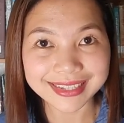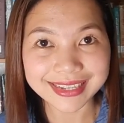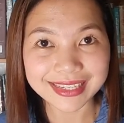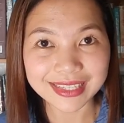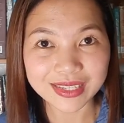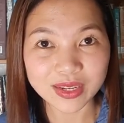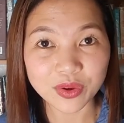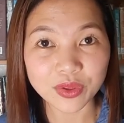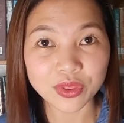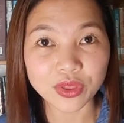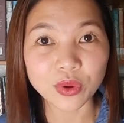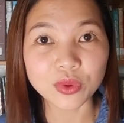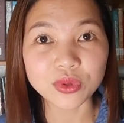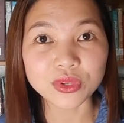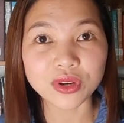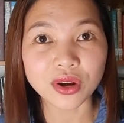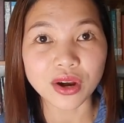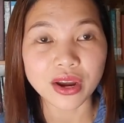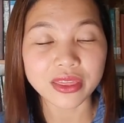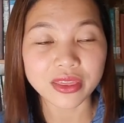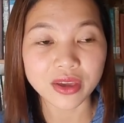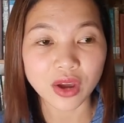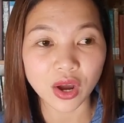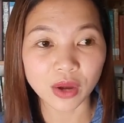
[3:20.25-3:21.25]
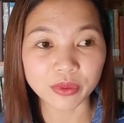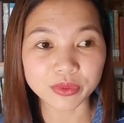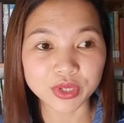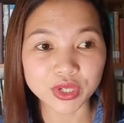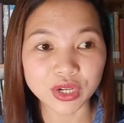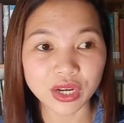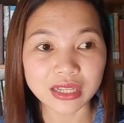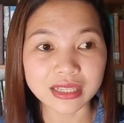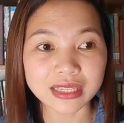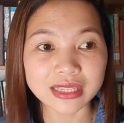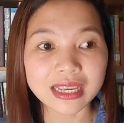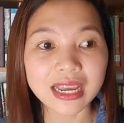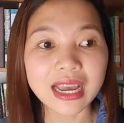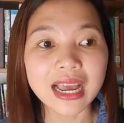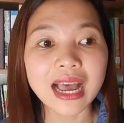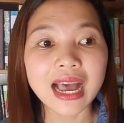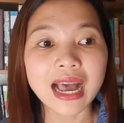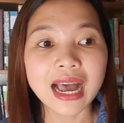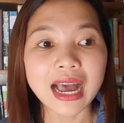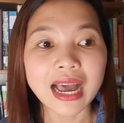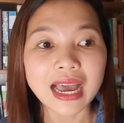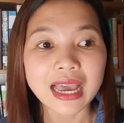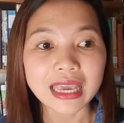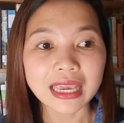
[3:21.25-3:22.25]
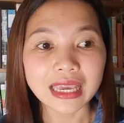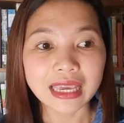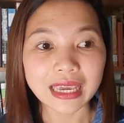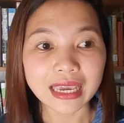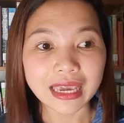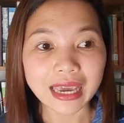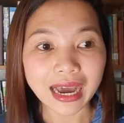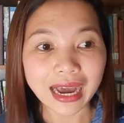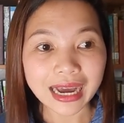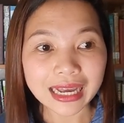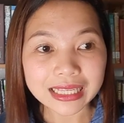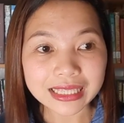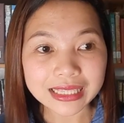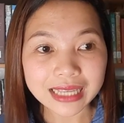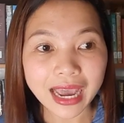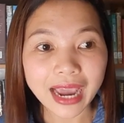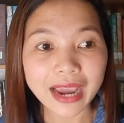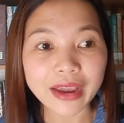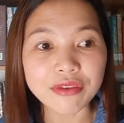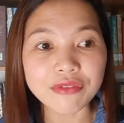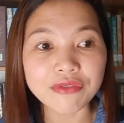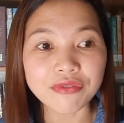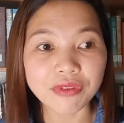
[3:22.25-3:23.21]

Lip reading: So those are the options aside